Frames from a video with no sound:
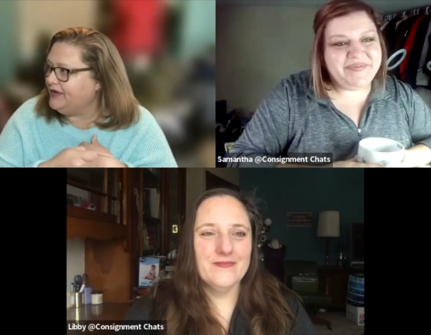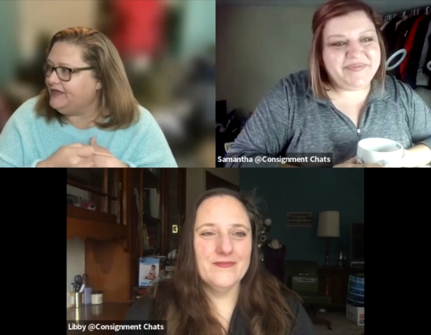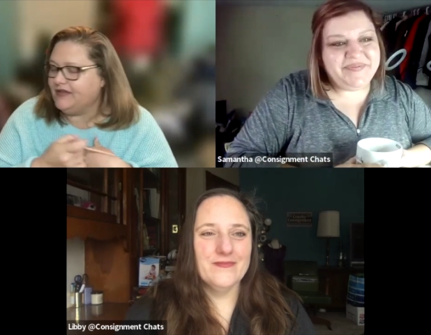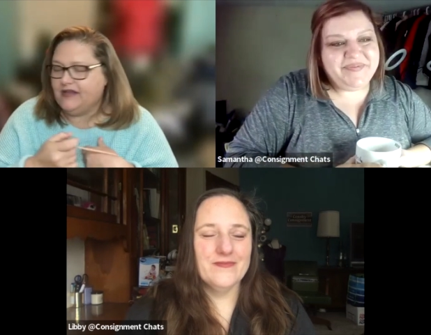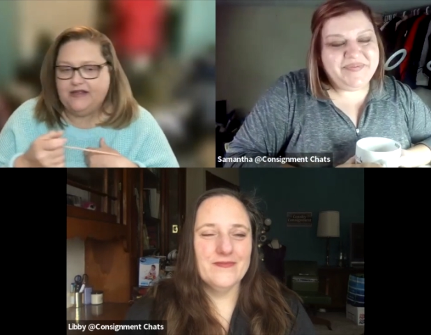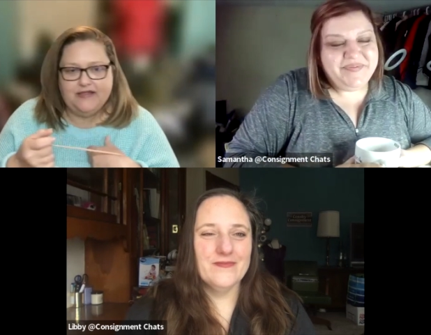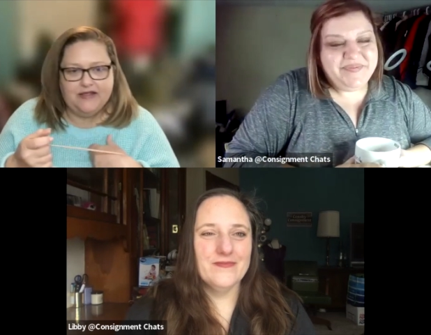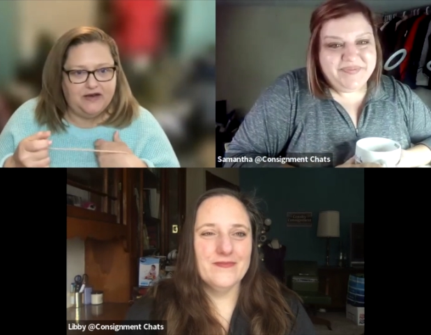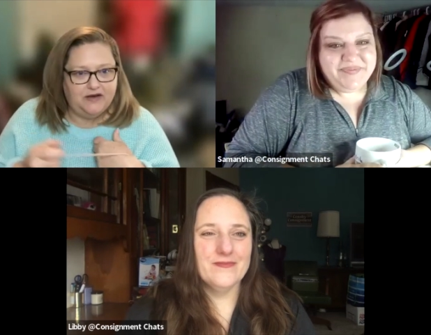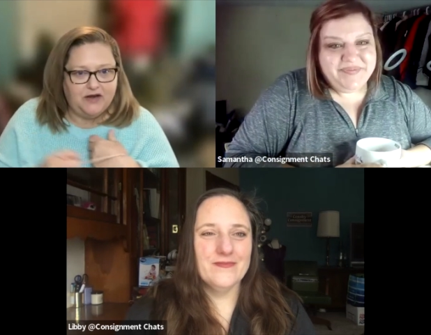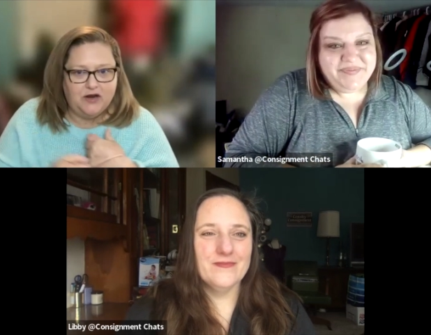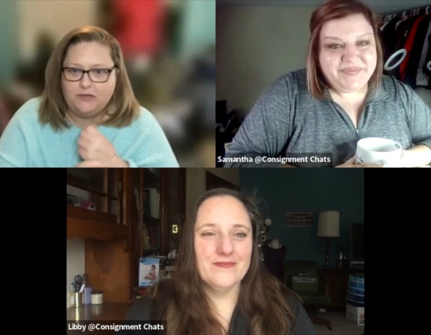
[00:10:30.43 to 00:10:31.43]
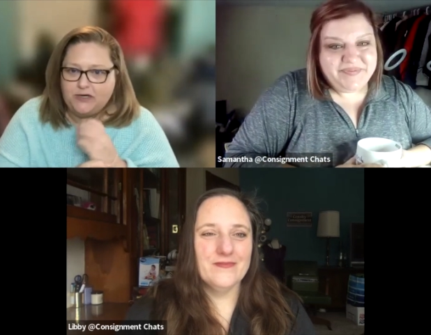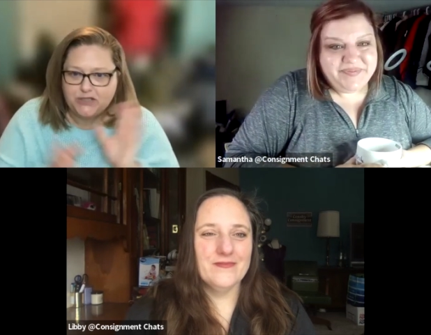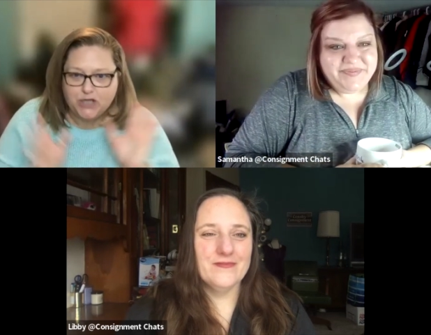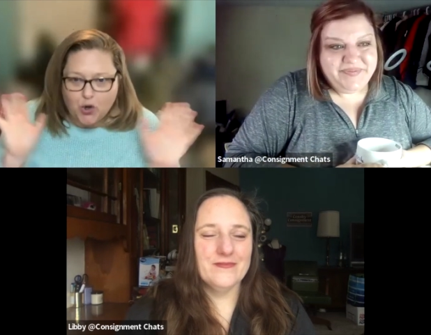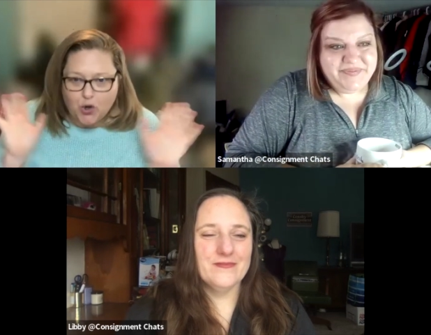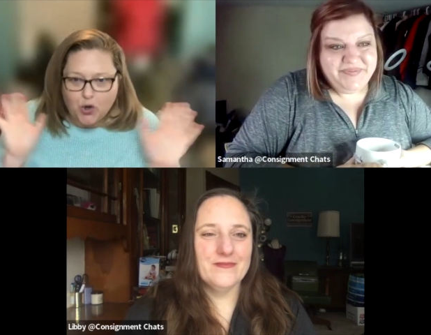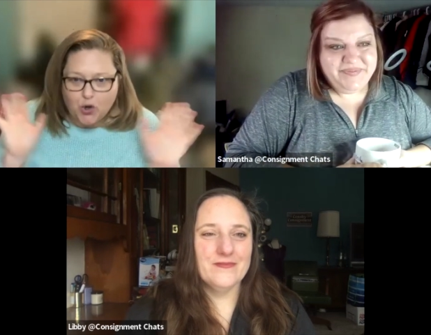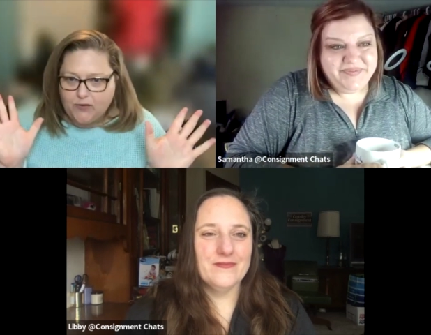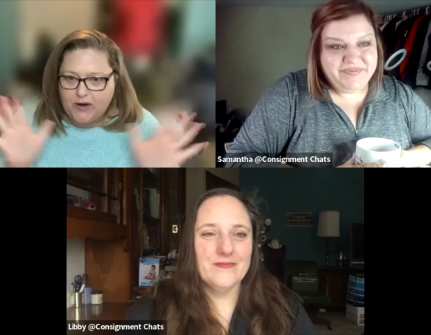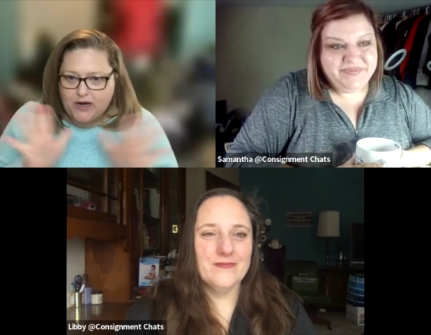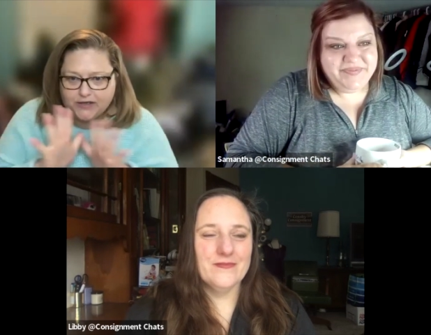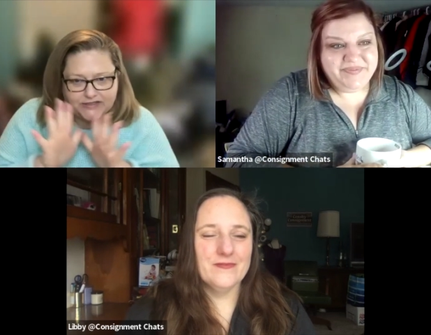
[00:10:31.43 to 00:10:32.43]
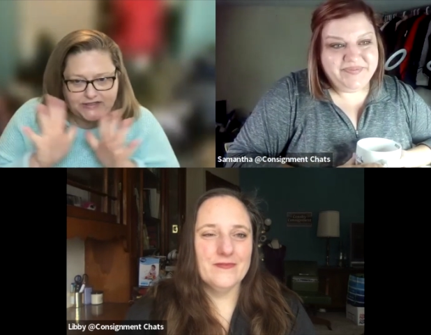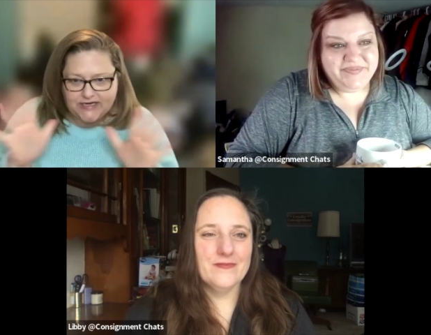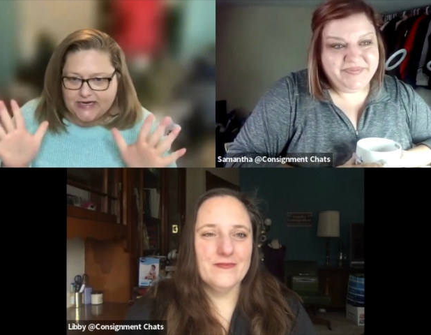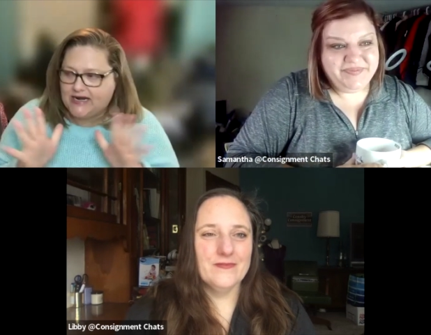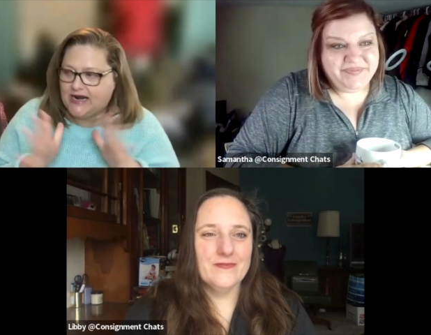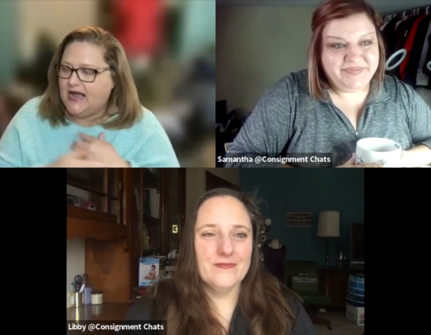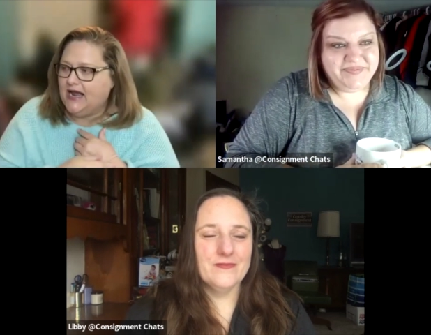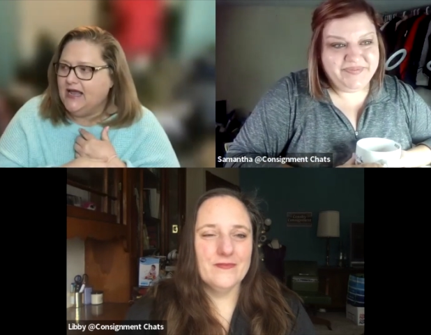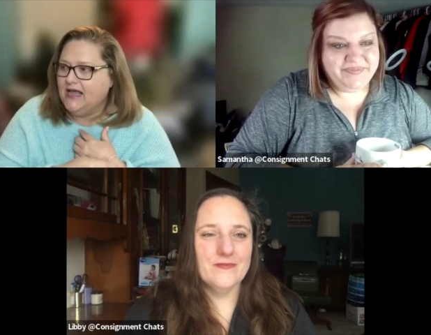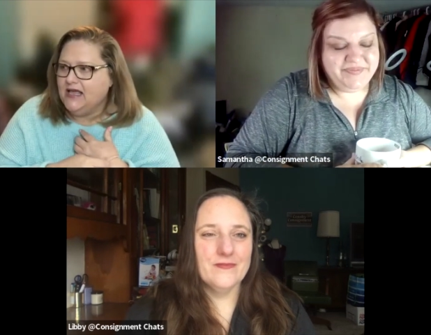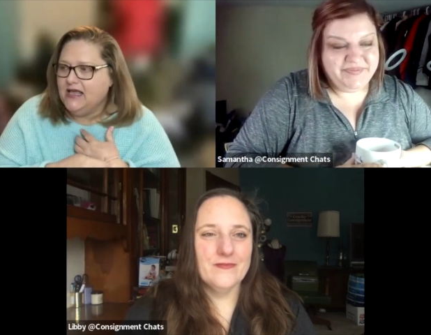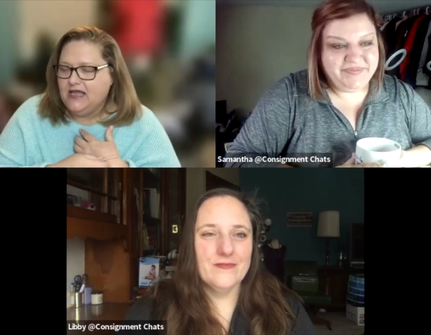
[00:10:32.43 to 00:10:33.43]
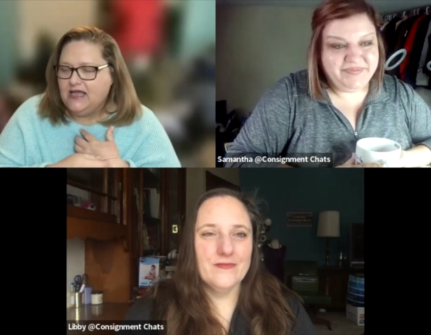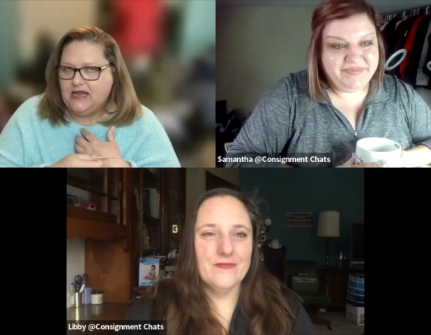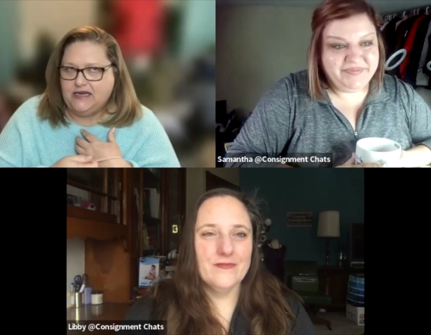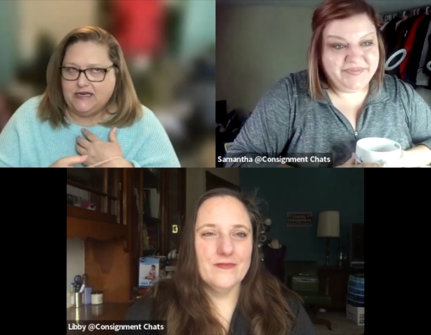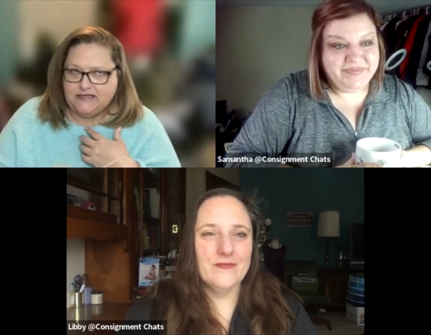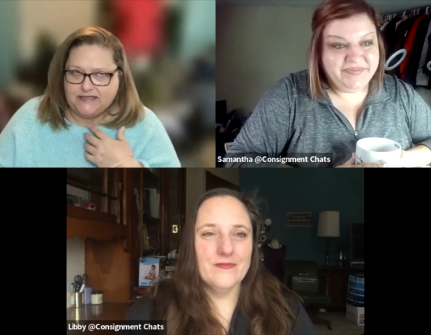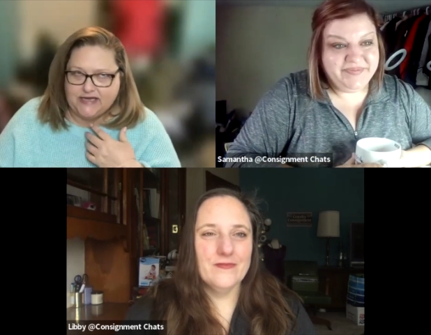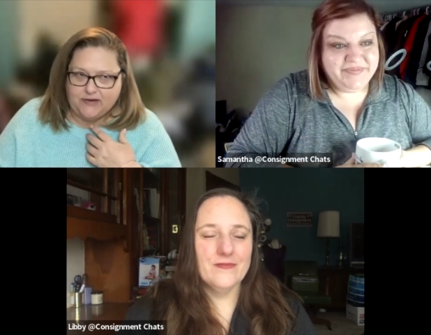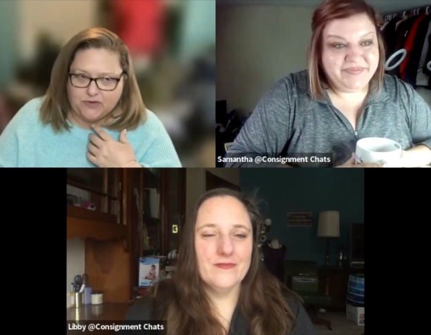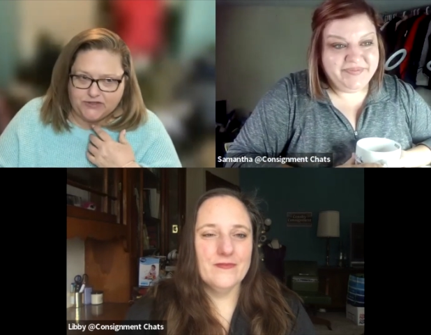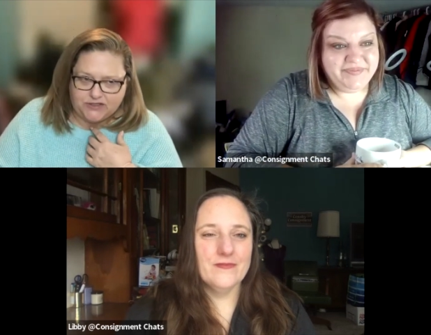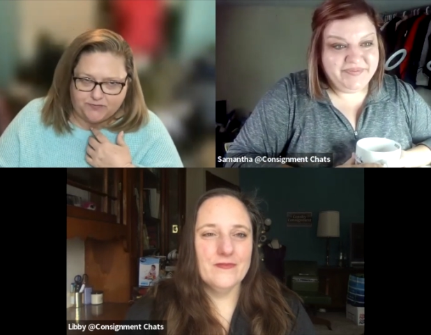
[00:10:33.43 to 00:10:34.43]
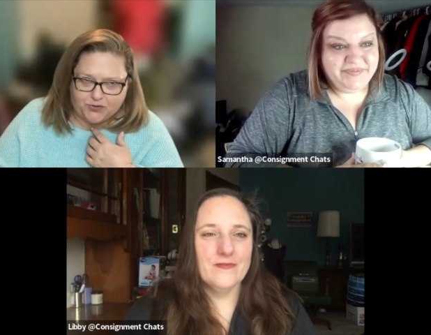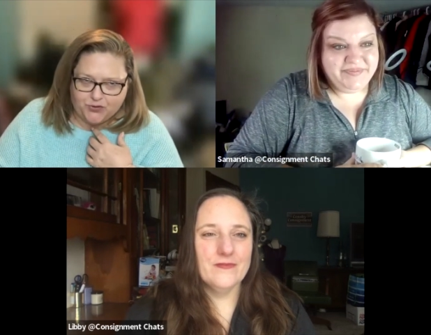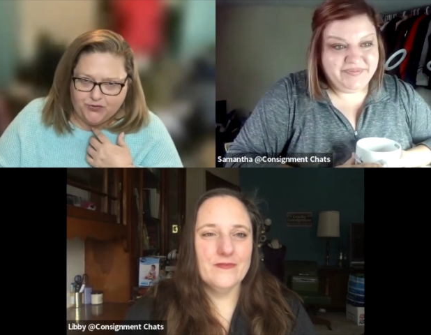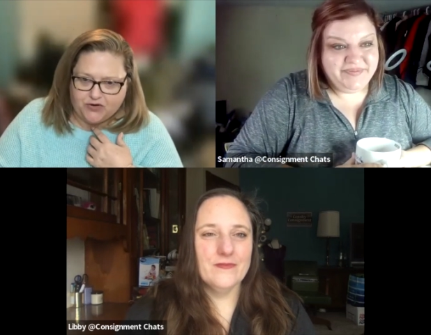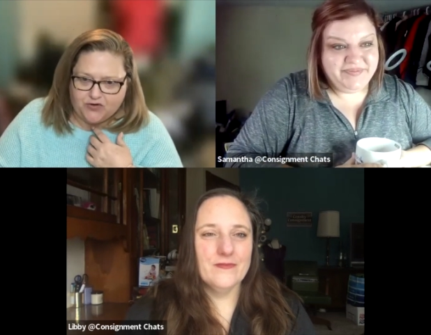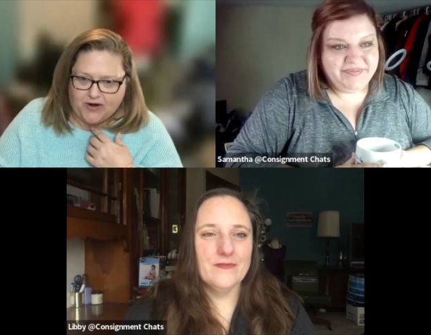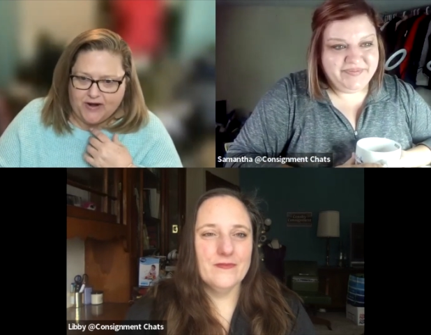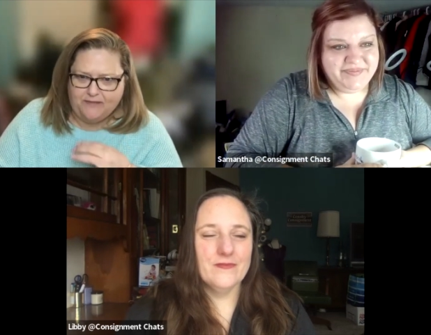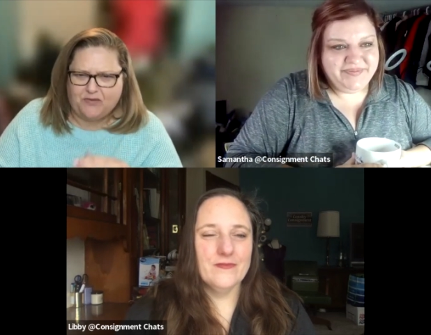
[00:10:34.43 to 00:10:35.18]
Speaker 1: thing that nobody's going anywhere, it's Nick and I. He did say he wants to prune the crepe